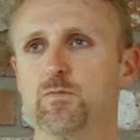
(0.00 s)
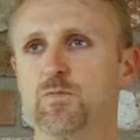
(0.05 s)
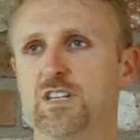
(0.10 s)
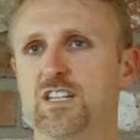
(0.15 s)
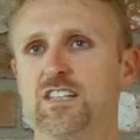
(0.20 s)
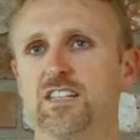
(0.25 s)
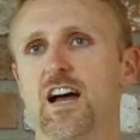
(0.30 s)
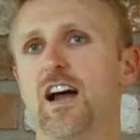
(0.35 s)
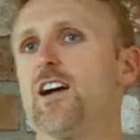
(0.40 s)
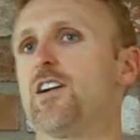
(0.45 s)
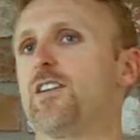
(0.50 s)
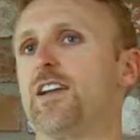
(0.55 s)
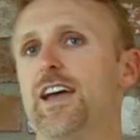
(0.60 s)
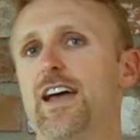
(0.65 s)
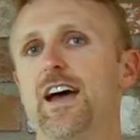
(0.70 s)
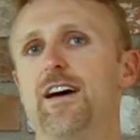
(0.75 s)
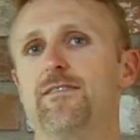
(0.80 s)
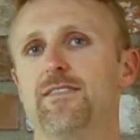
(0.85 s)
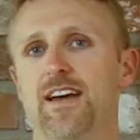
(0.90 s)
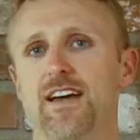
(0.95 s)
desire to
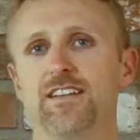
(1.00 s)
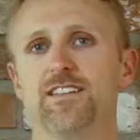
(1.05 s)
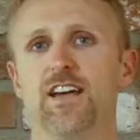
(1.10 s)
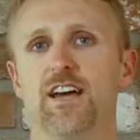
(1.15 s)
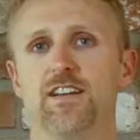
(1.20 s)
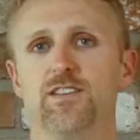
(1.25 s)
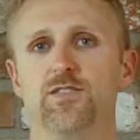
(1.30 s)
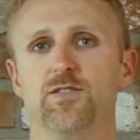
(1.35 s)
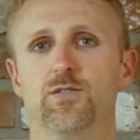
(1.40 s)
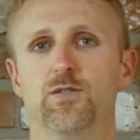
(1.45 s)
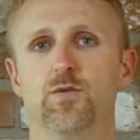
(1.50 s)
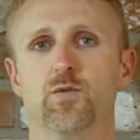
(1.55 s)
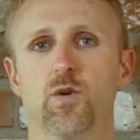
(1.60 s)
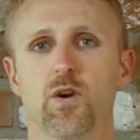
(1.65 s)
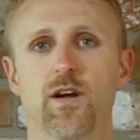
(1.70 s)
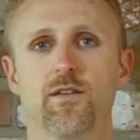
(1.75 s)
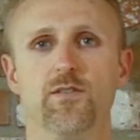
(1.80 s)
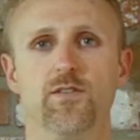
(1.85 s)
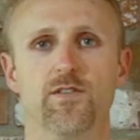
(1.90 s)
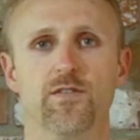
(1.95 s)
have that tattoo
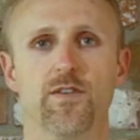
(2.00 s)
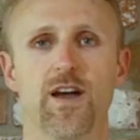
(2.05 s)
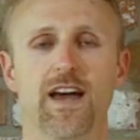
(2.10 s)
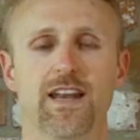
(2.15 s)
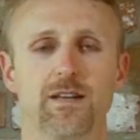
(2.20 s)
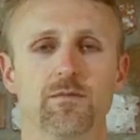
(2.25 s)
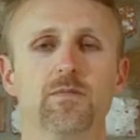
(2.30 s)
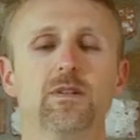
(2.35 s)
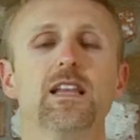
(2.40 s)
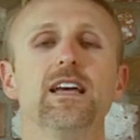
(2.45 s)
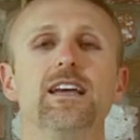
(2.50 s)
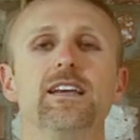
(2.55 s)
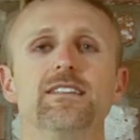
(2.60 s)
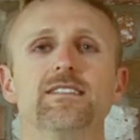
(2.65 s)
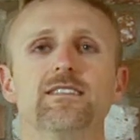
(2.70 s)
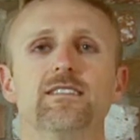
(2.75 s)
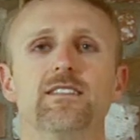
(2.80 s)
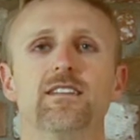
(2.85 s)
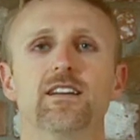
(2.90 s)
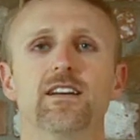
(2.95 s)
wherever you've had it
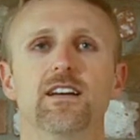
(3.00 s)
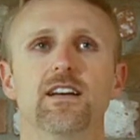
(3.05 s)
placed.